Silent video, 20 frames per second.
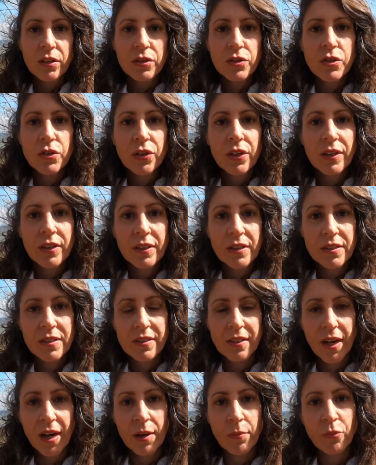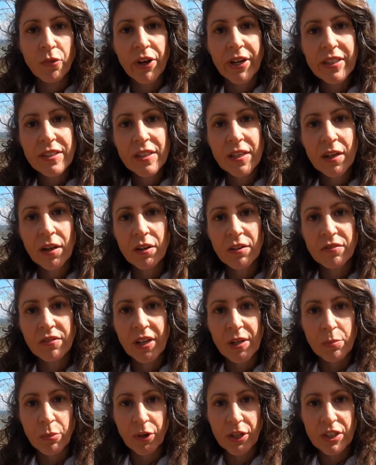During this time, raising our
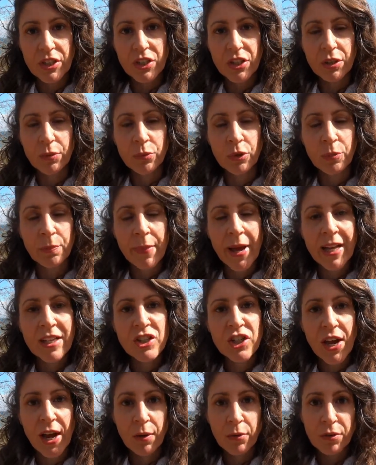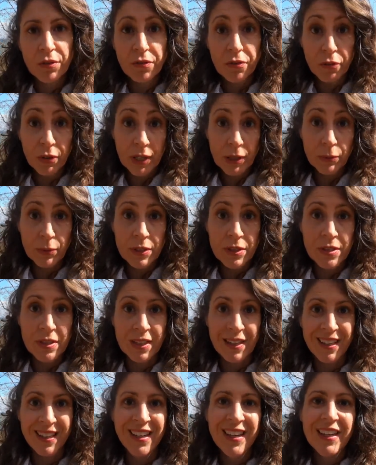vibration will match our
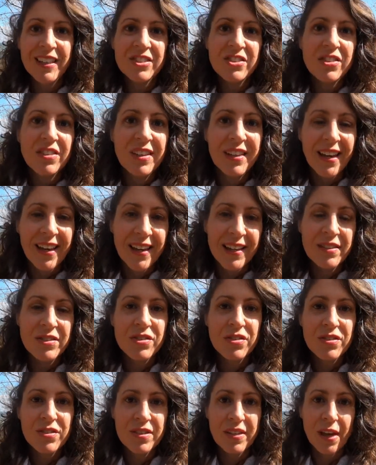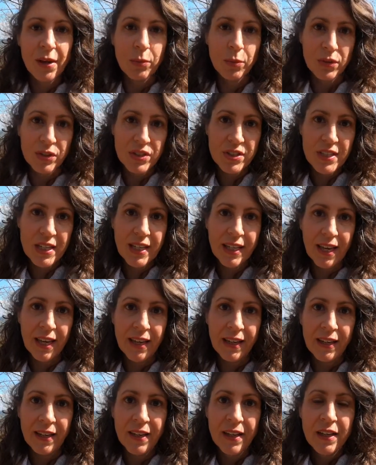frequency to the answers that we're
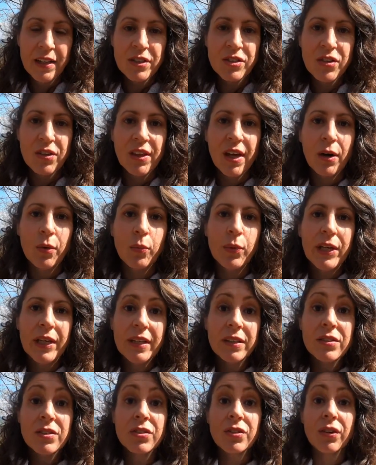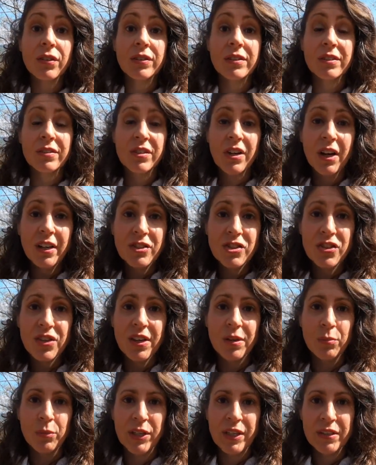seeking so that we can start to touch
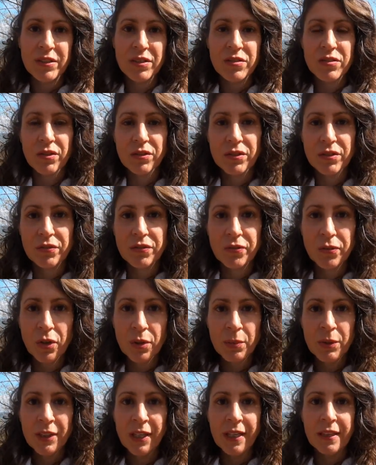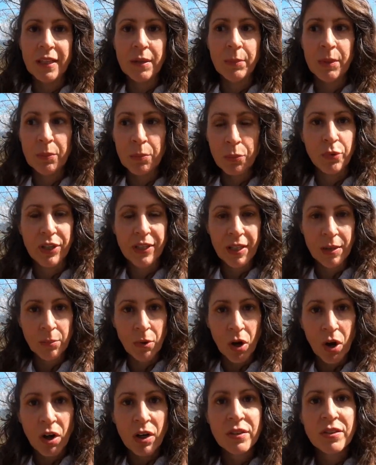them, we can start to formulate them and bring them
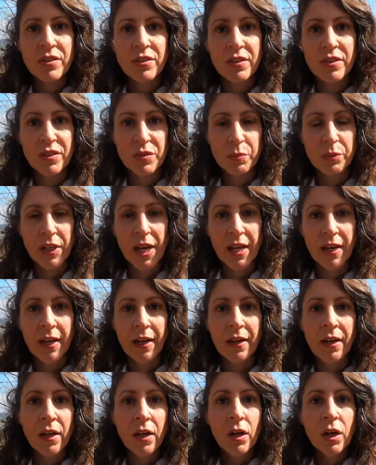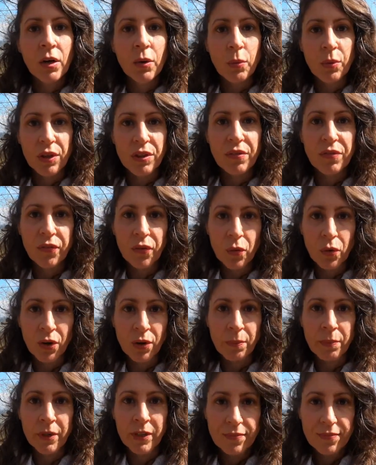onto this planet with
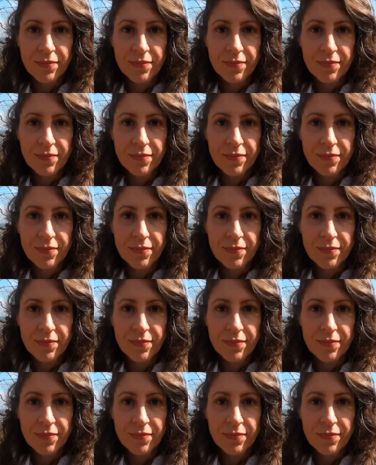form.